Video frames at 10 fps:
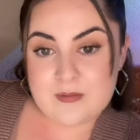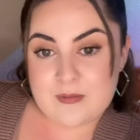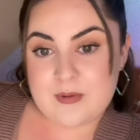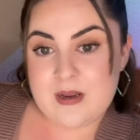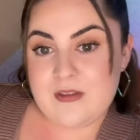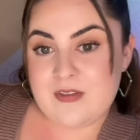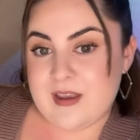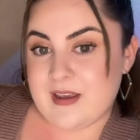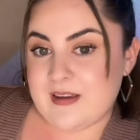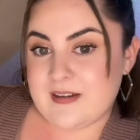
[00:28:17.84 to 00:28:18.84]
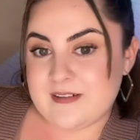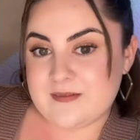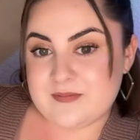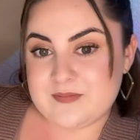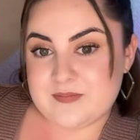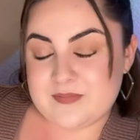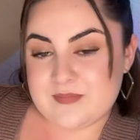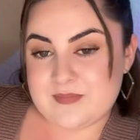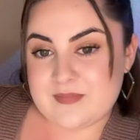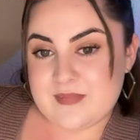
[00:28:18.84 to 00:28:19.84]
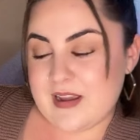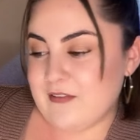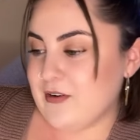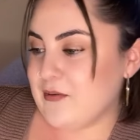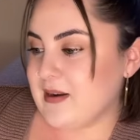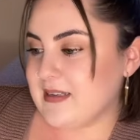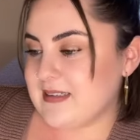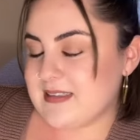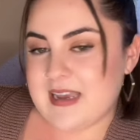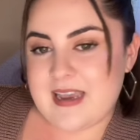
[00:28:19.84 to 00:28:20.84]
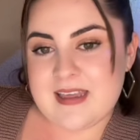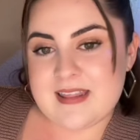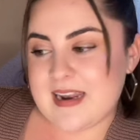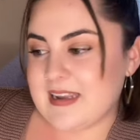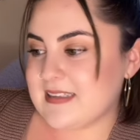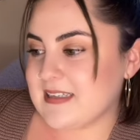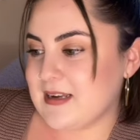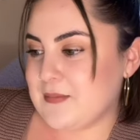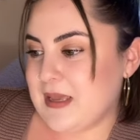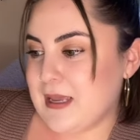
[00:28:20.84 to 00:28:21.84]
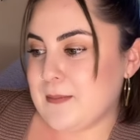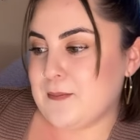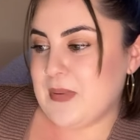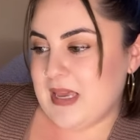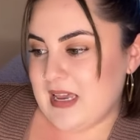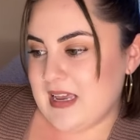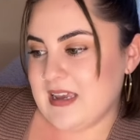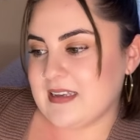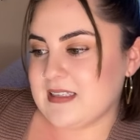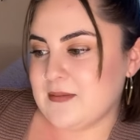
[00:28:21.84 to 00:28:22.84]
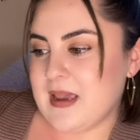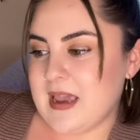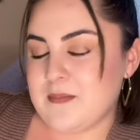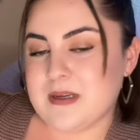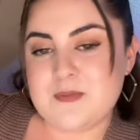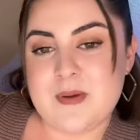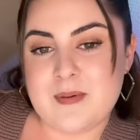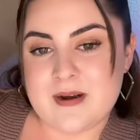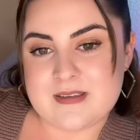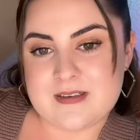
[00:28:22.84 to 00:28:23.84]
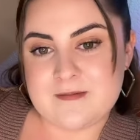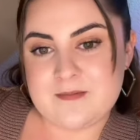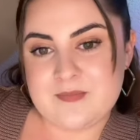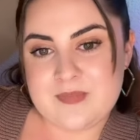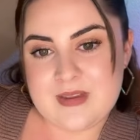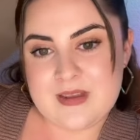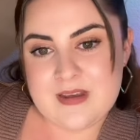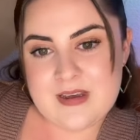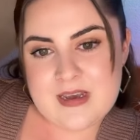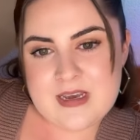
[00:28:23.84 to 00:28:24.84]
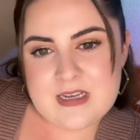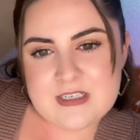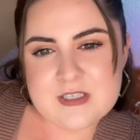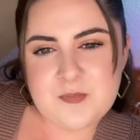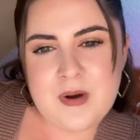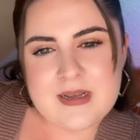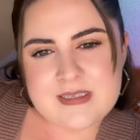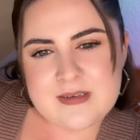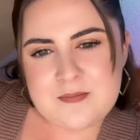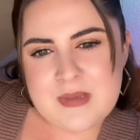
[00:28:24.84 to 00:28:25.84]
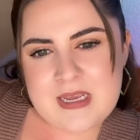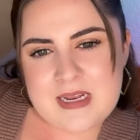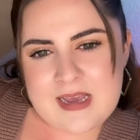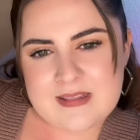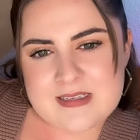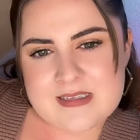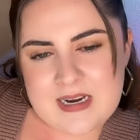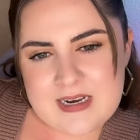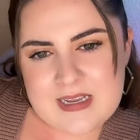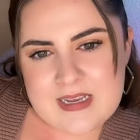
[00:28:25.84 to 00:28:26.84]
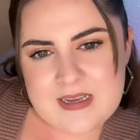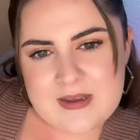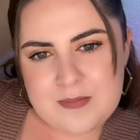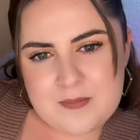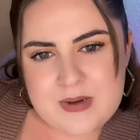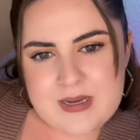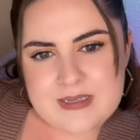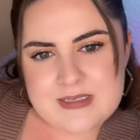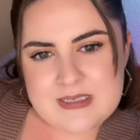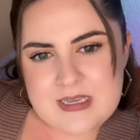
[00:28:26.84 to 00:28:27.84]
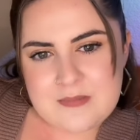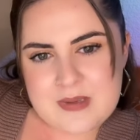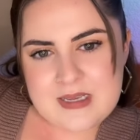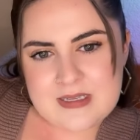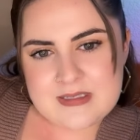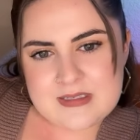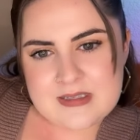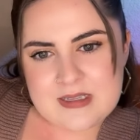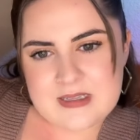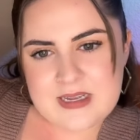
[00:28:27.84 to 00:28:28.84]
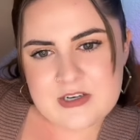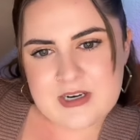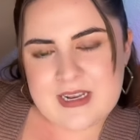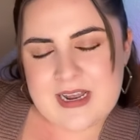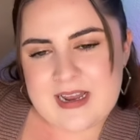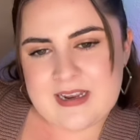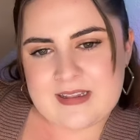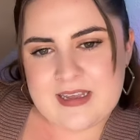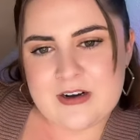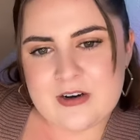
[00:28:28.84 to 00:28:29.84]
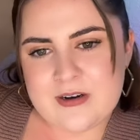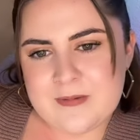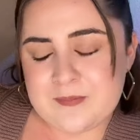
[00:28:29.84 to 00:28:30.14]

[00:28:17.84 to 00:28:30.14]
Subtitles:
What do you think? Everyone is saying that it's going to be B, Exhibit A must be present. Does present mean at the signing, but C means the lender can add it later?